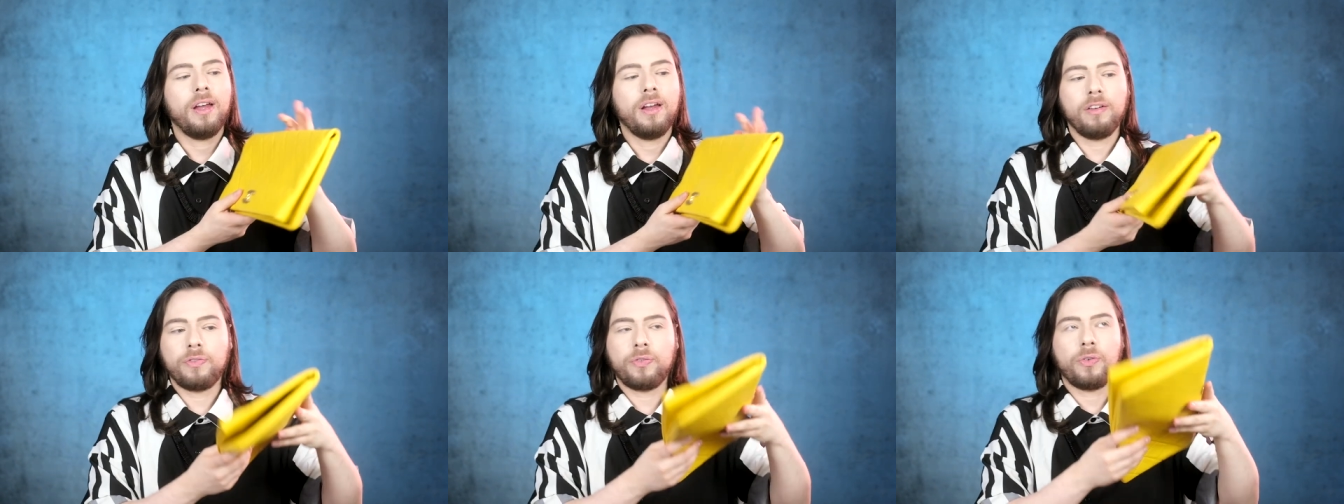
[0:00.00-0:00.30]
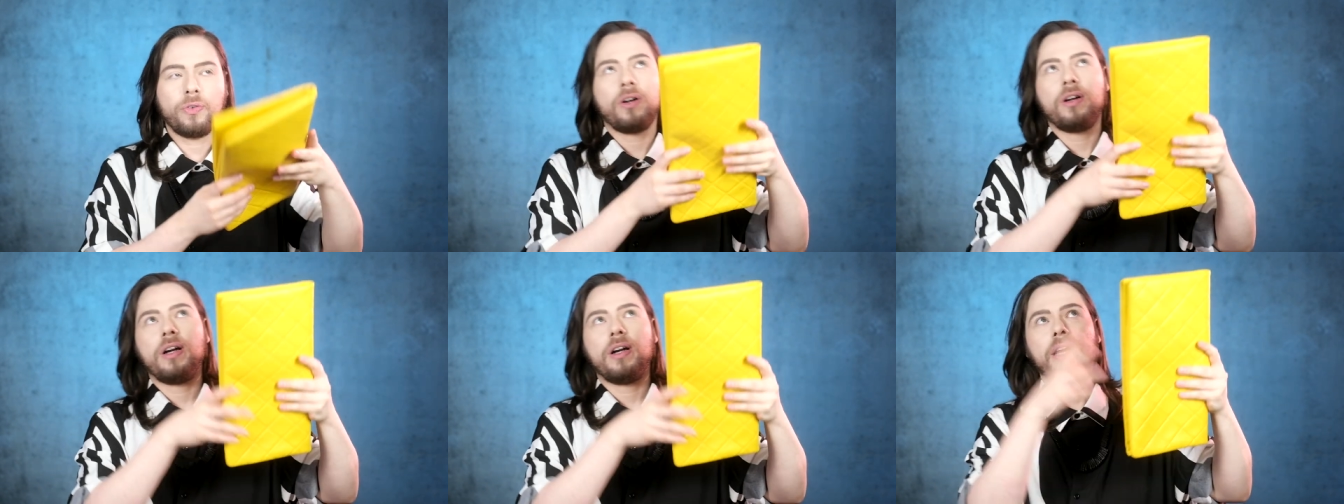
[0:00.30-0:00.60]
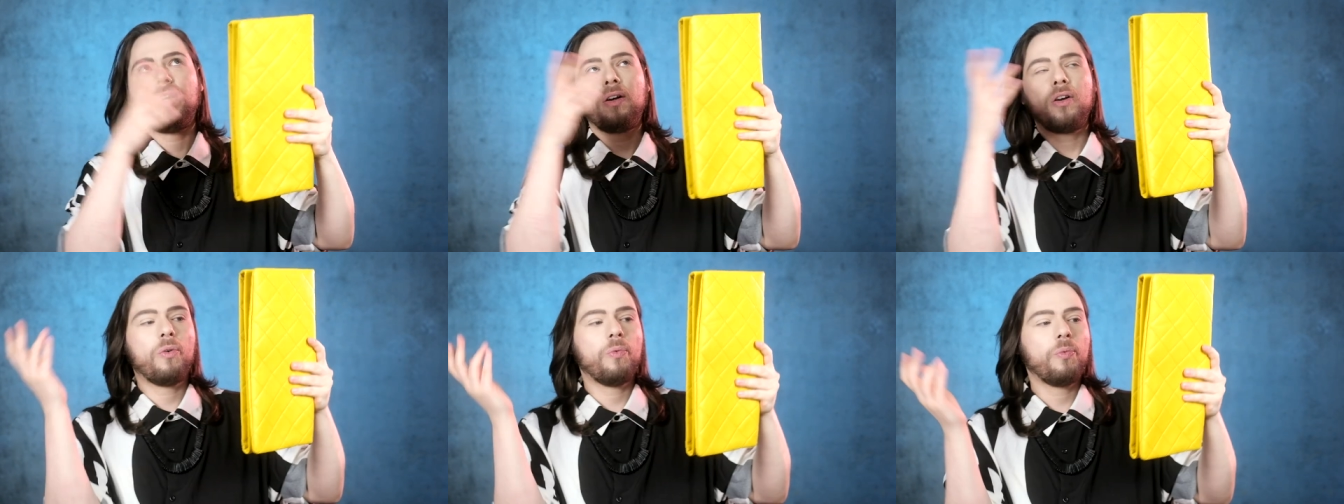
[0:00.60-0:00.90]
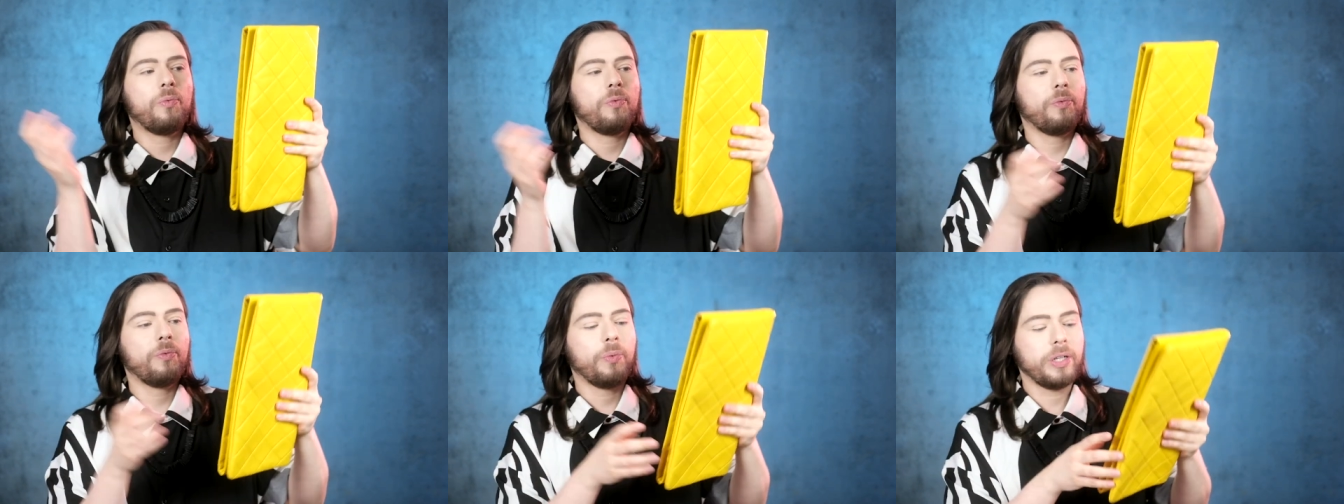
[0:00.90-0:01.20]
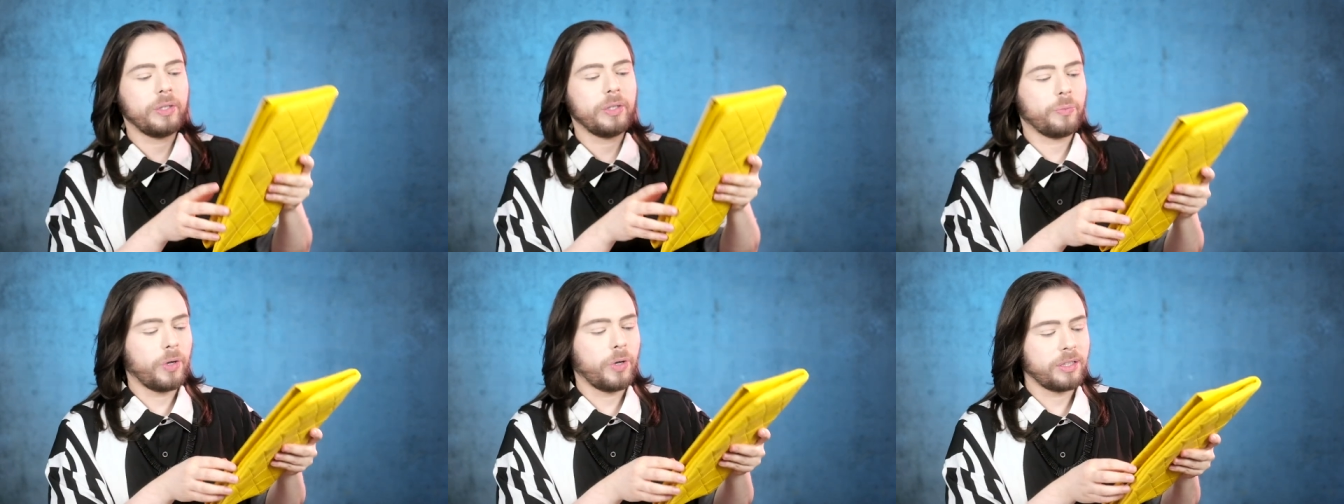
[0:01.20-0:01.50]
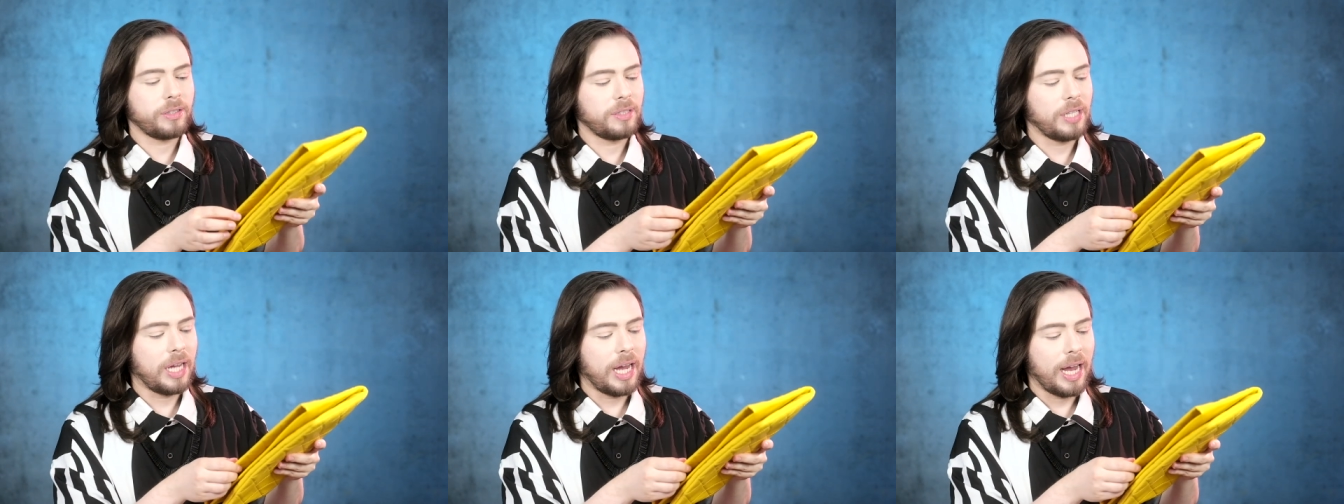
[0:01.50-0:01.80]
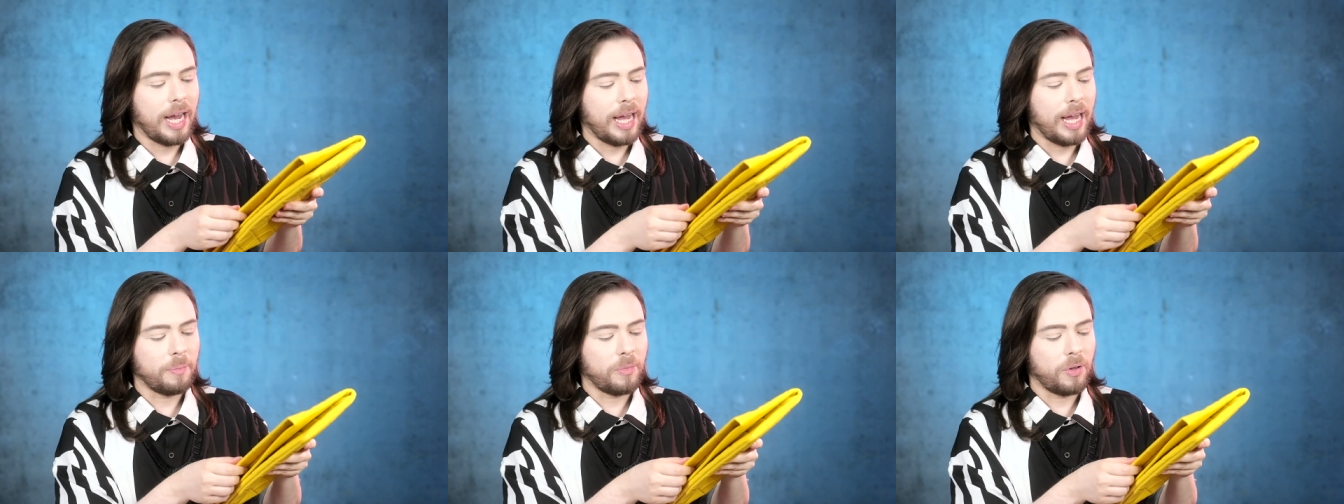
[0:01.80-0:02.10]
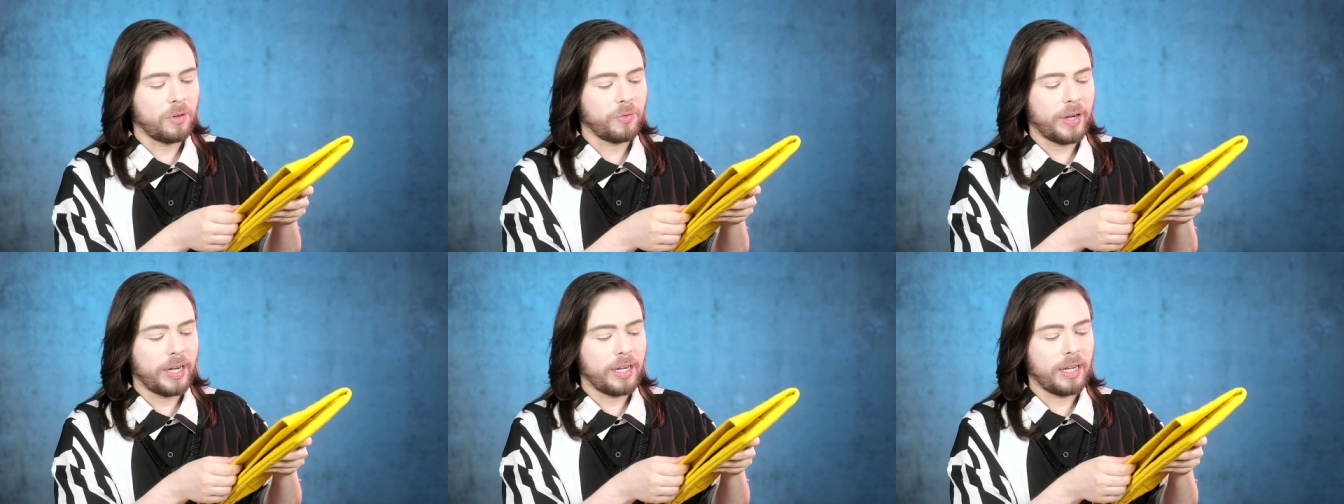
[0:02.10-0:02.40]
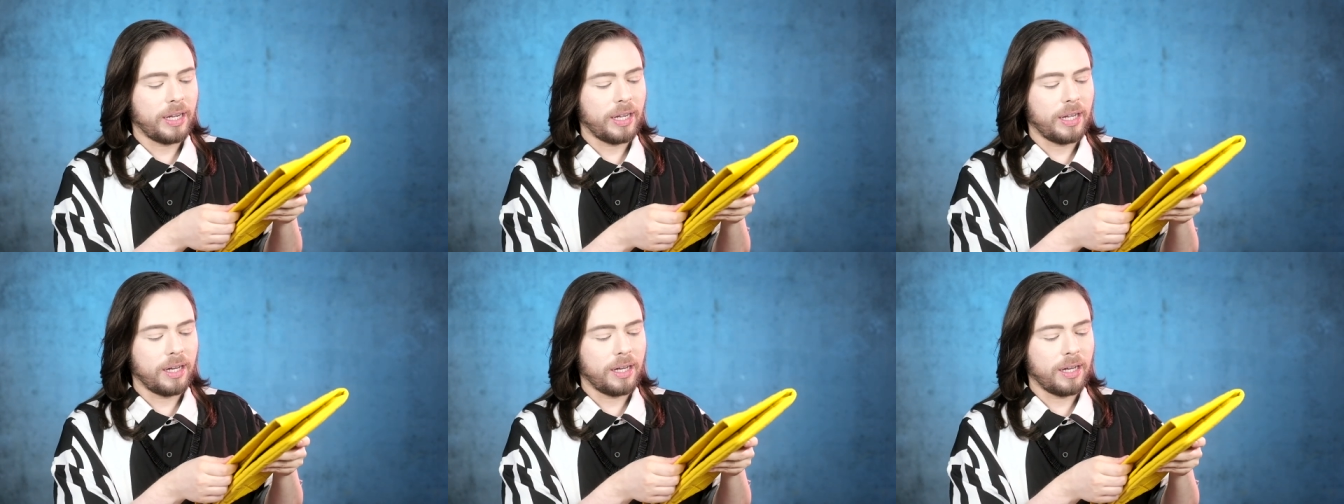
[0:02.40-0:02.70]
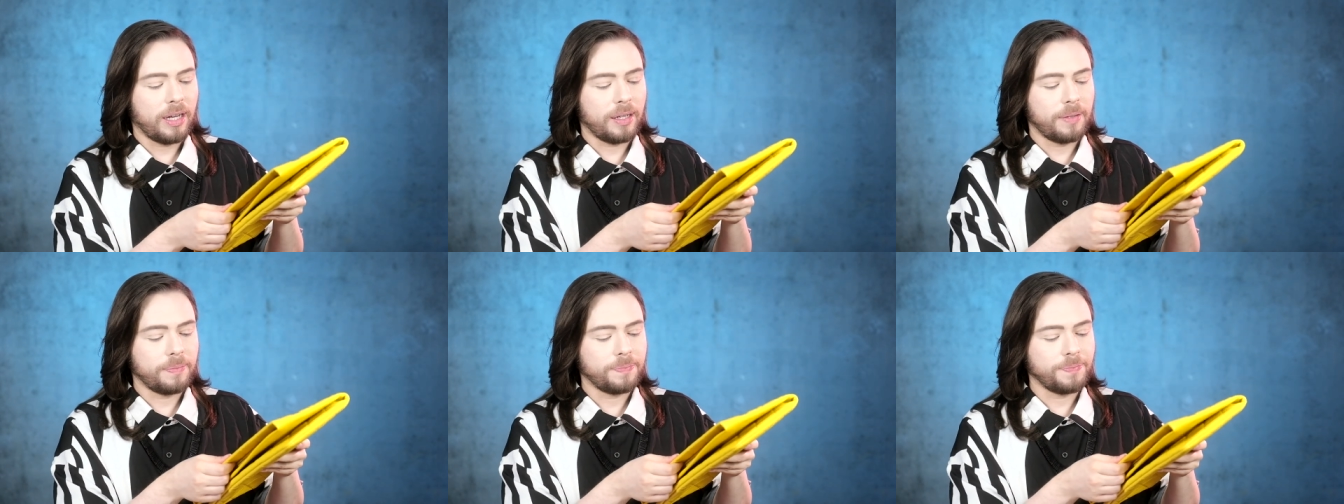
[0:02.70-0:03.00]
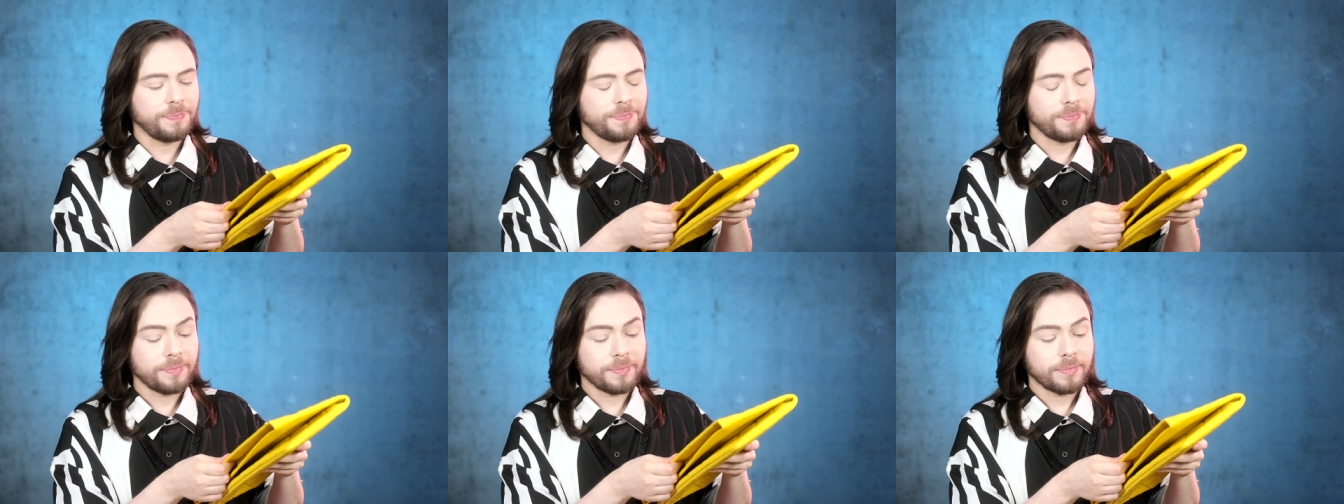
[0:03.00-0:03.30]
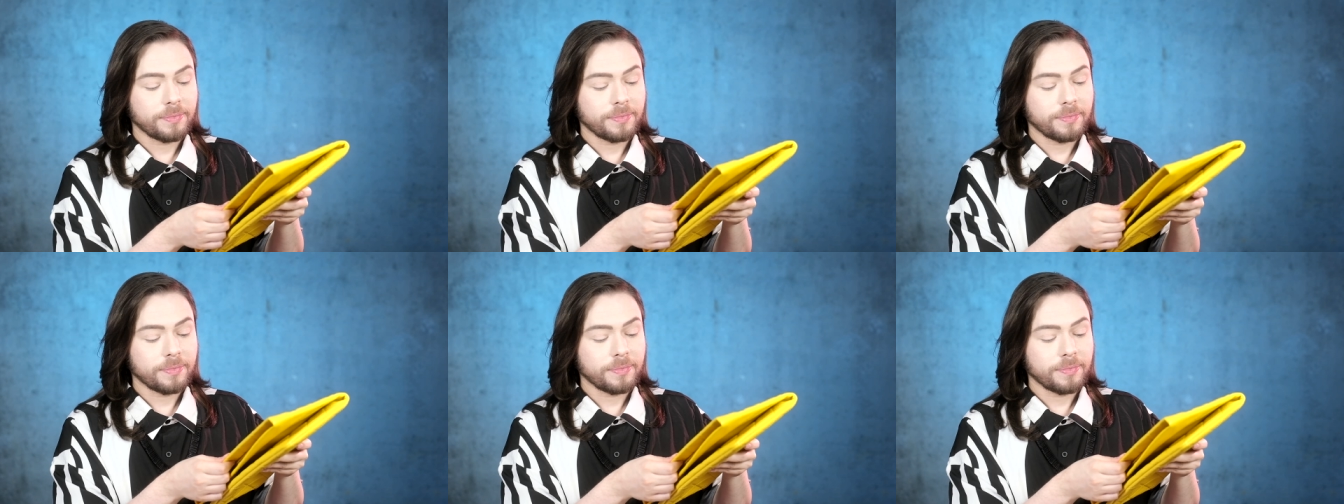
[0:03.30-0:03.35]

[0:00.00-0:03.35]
for I don't know what, what time already. Um,